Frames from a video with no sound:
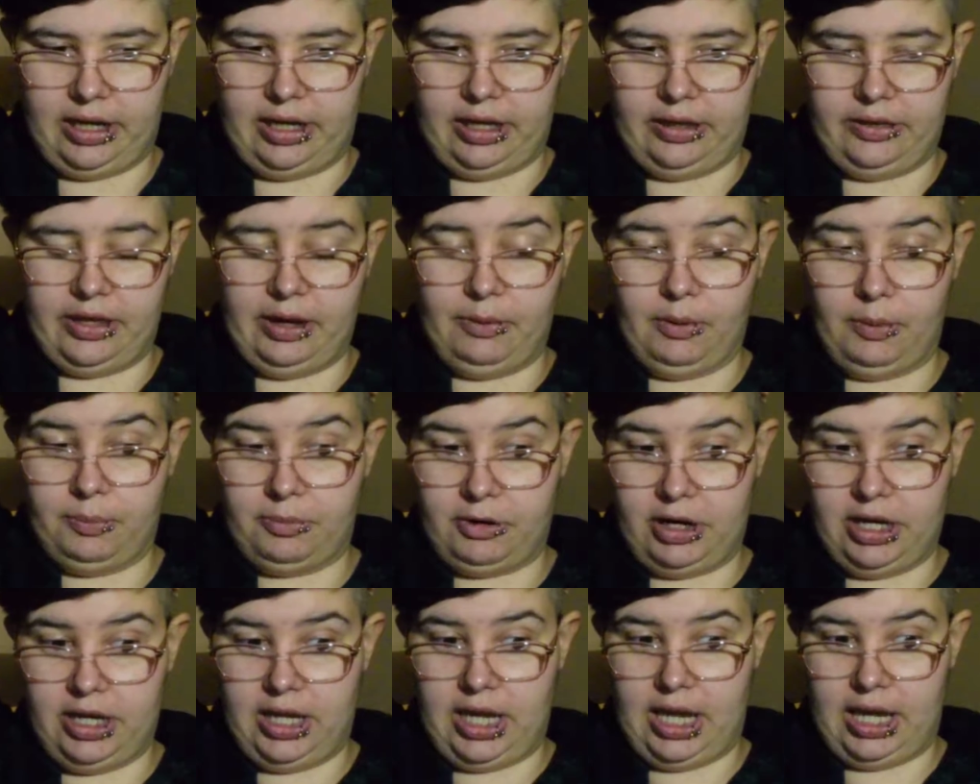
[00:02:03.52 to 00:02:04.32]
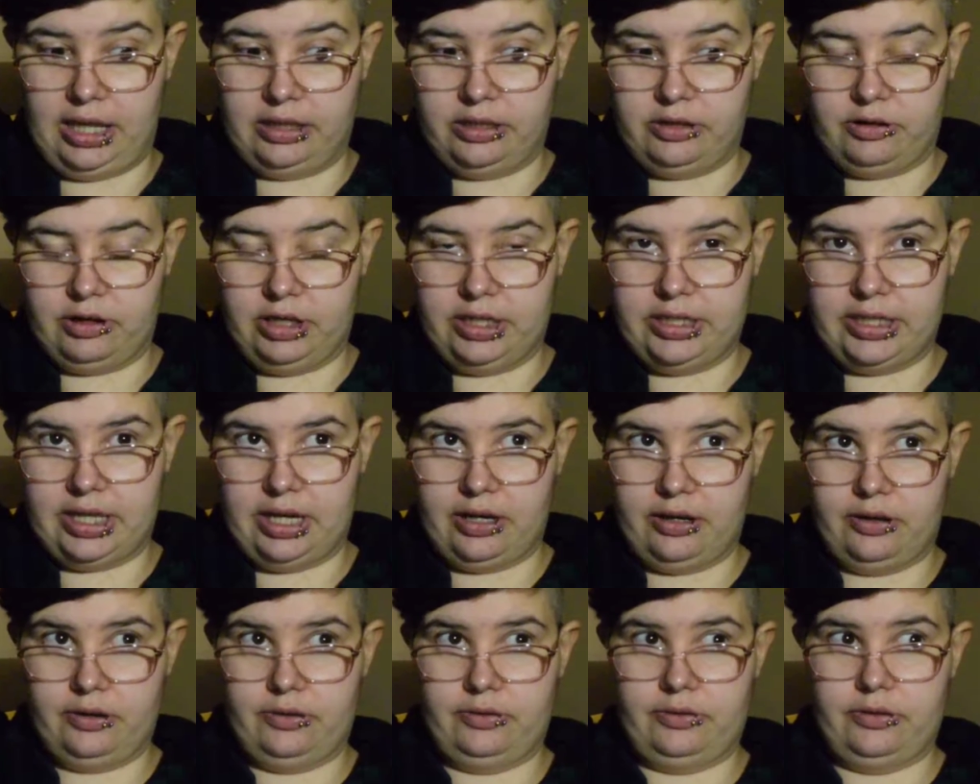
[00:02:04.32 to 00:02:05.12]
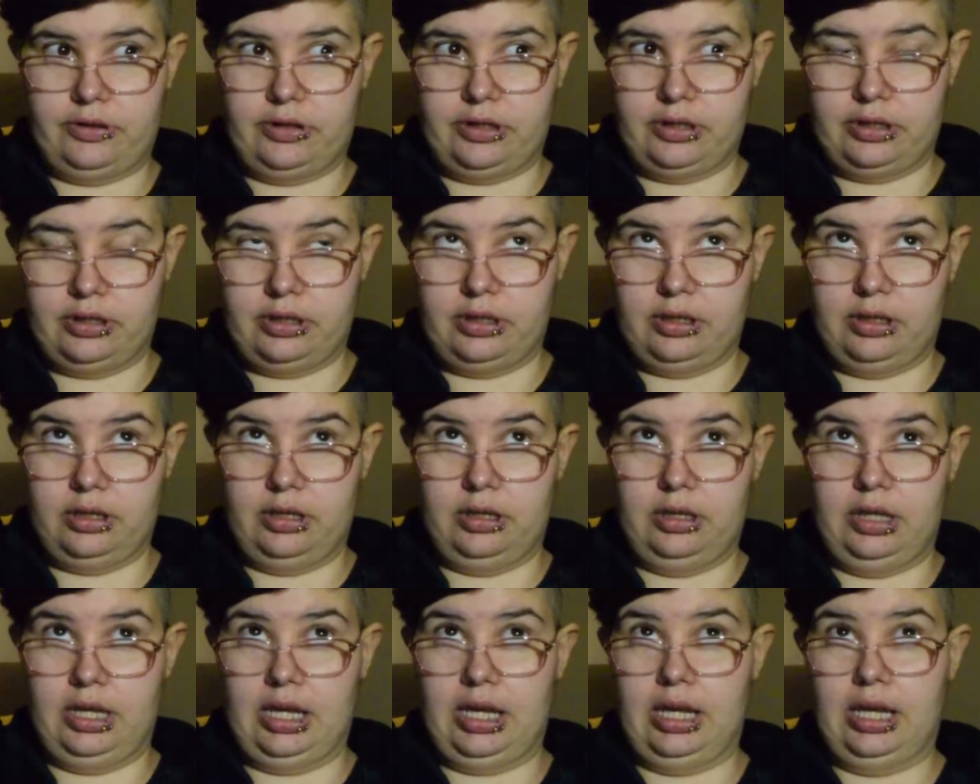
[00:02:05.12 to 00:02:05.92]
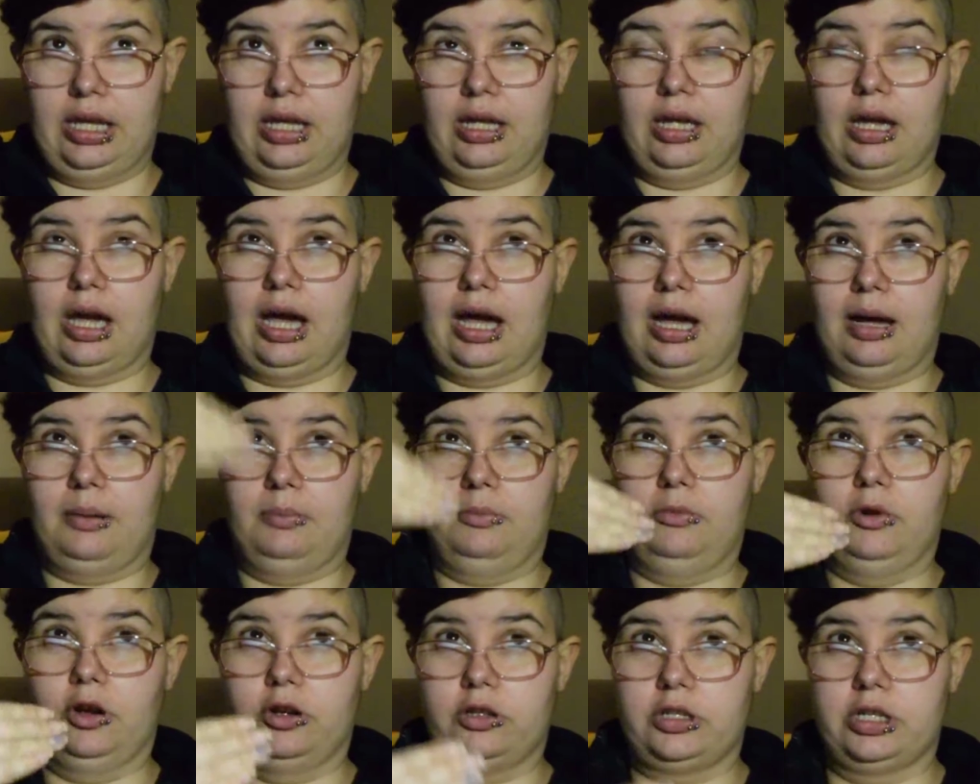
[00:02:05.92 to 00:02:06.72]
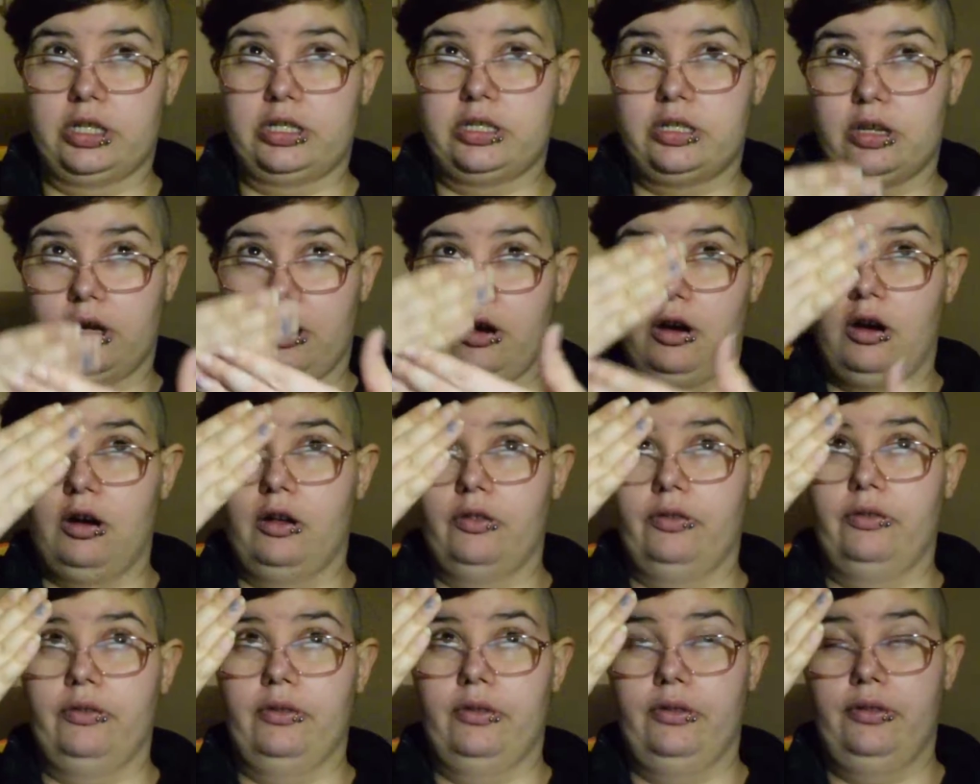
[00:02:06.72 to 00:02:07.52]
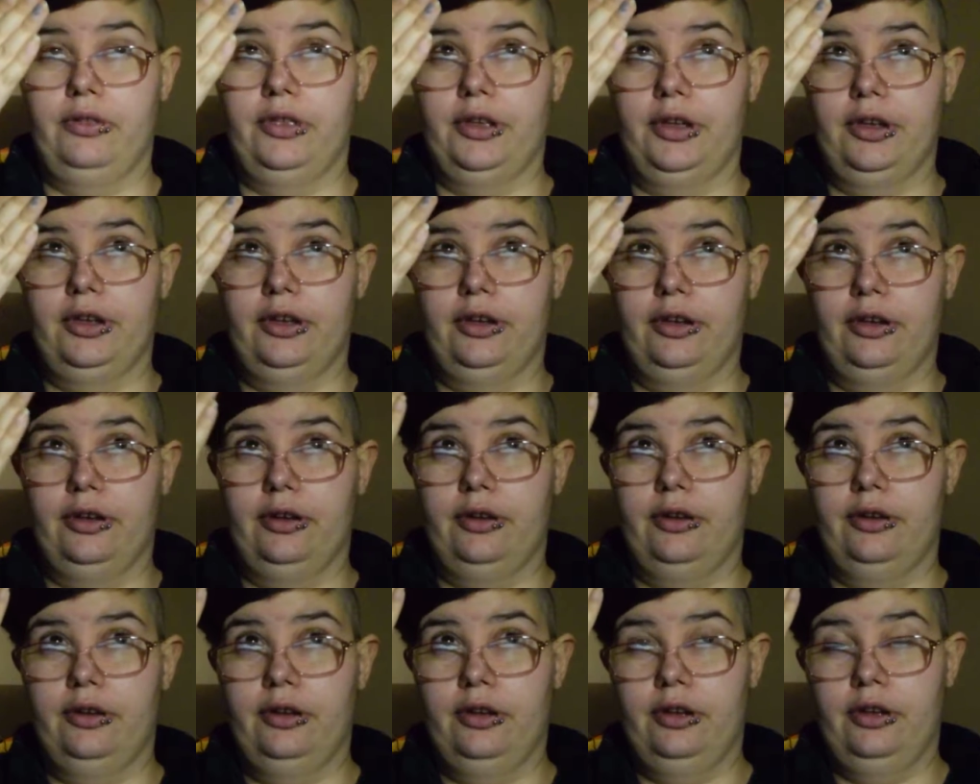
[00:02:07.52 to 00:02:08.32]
There were precancerous cells, not just on the